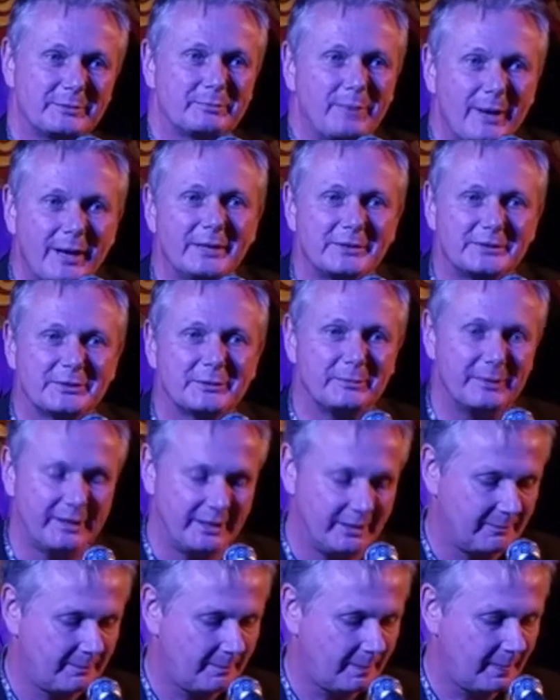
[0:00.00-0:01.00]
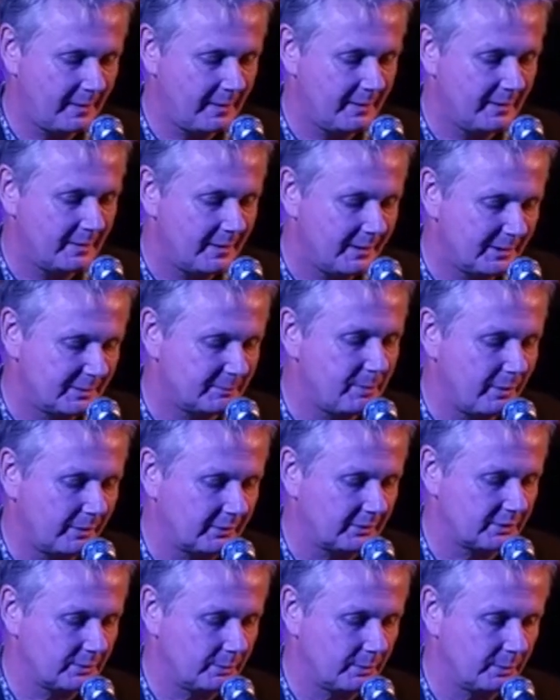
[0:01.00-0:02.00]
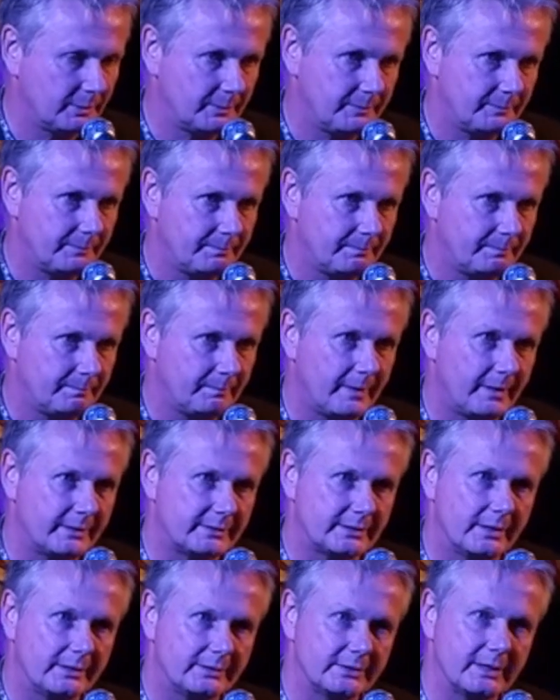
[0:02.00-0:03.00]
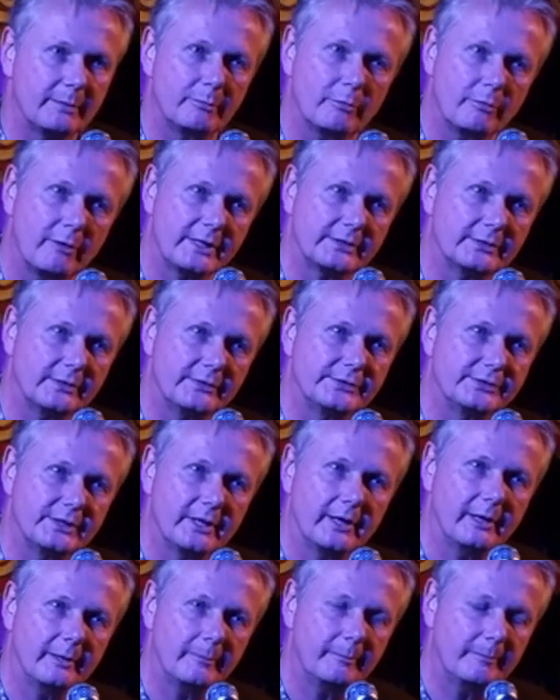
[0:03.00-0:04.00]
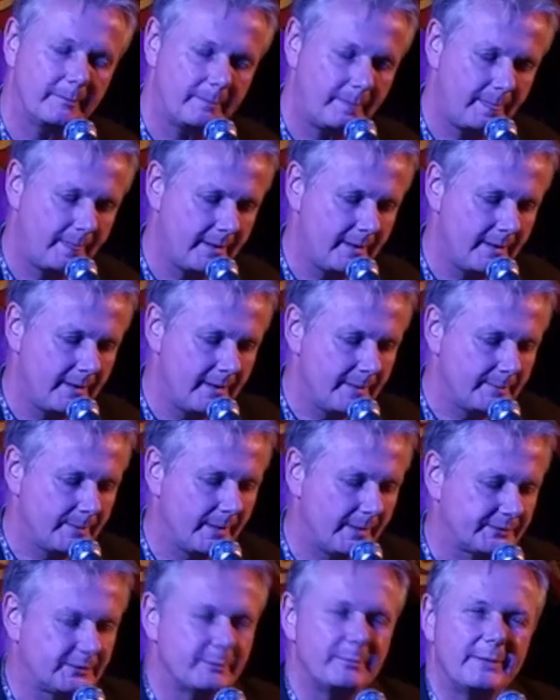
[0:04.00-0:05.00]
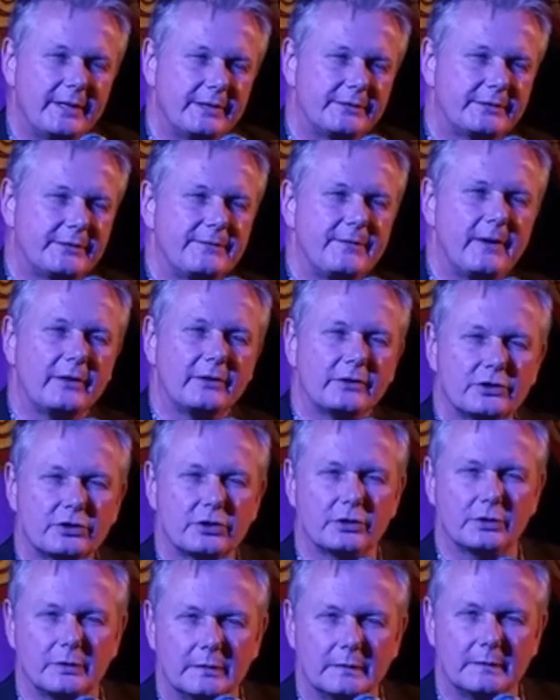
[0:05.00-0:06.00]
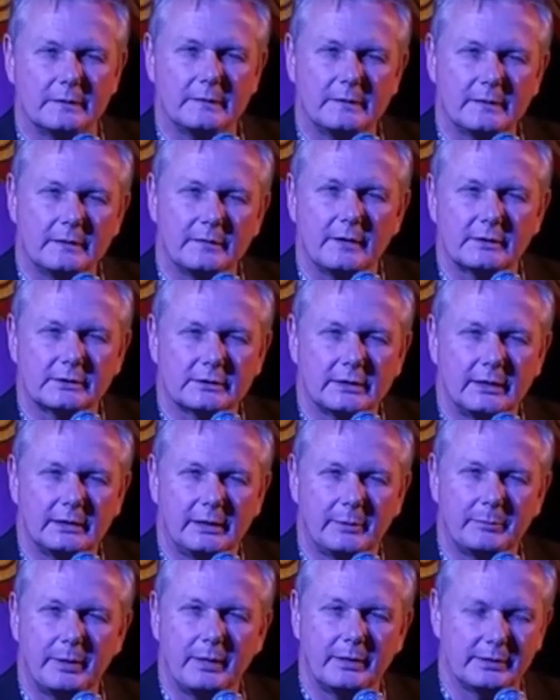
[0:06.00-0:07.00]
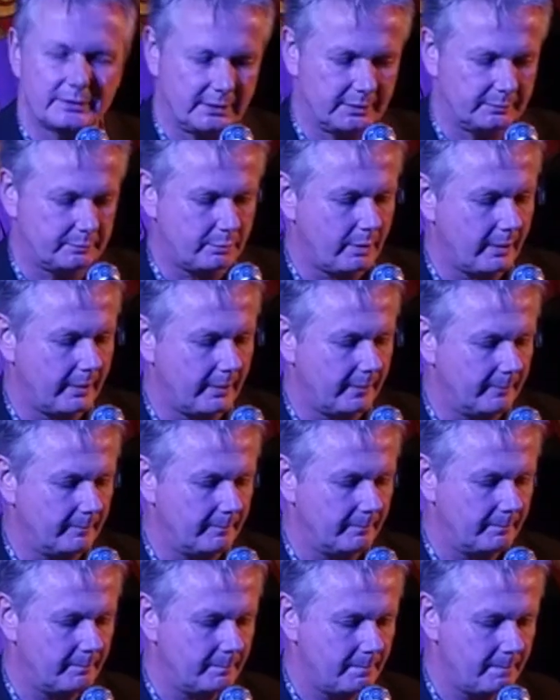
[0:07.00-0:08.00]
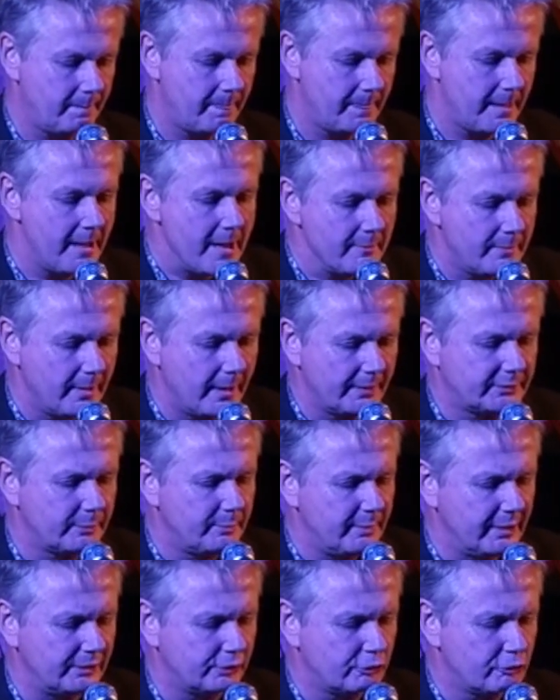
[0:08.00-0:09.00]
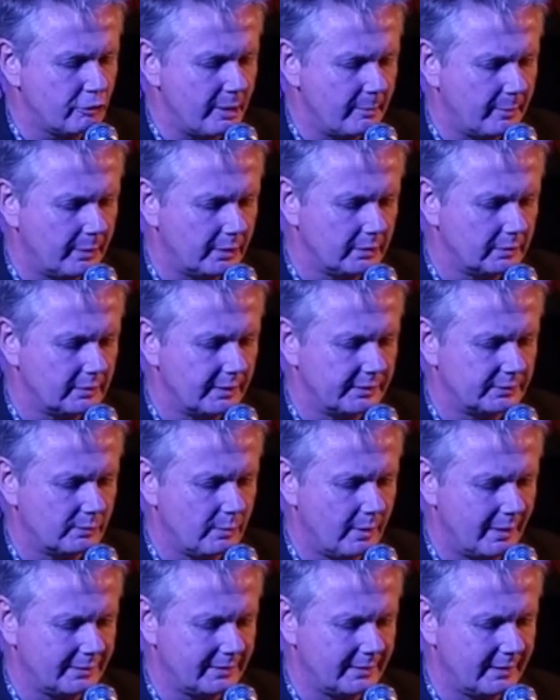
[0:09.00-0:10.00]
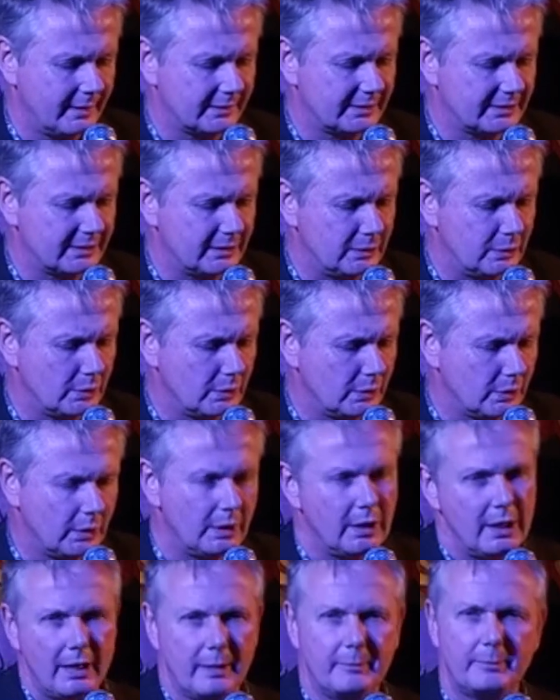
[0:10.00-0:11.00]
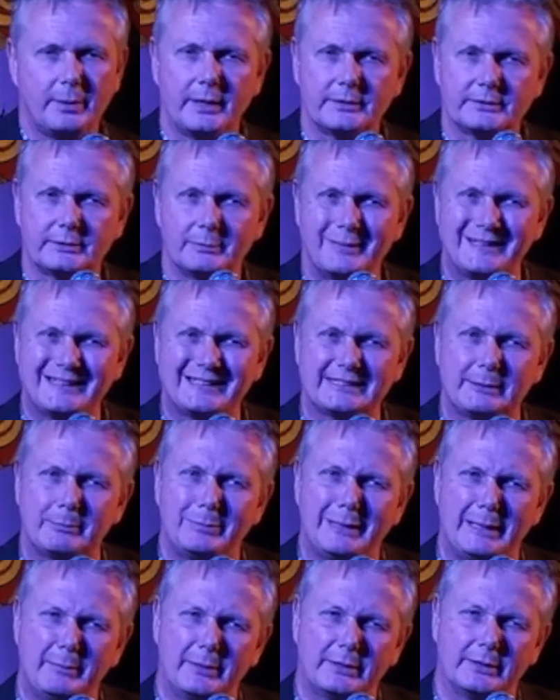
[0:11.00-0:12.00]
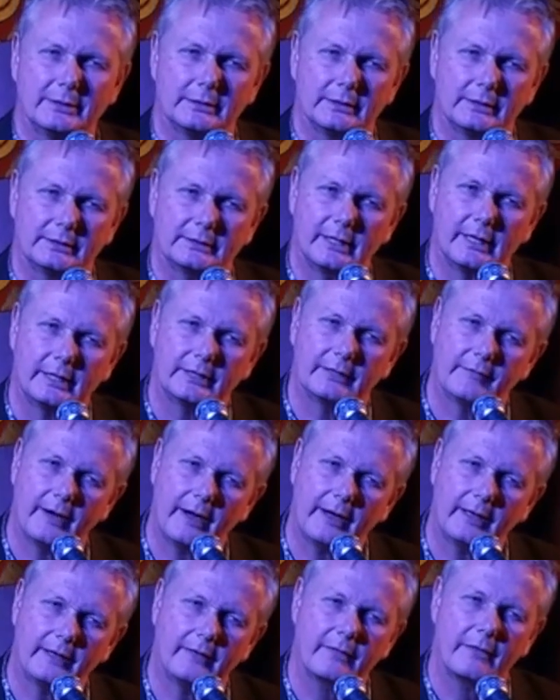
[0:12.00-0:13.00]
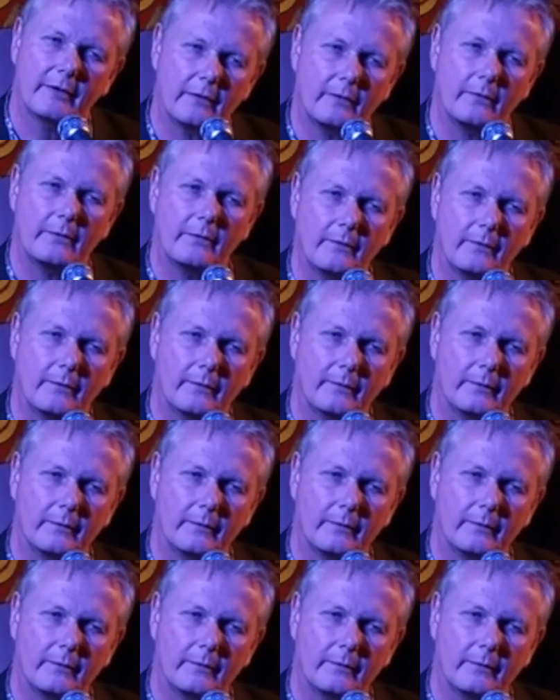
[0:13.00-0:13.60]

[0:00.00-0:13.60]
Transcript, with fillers: Part of me is punctual. It turns up right on time. Part of me is functional, though slightly past its prime. Part of me is criminal, it's quite against the law, and part of me is subliminal and kind of either or.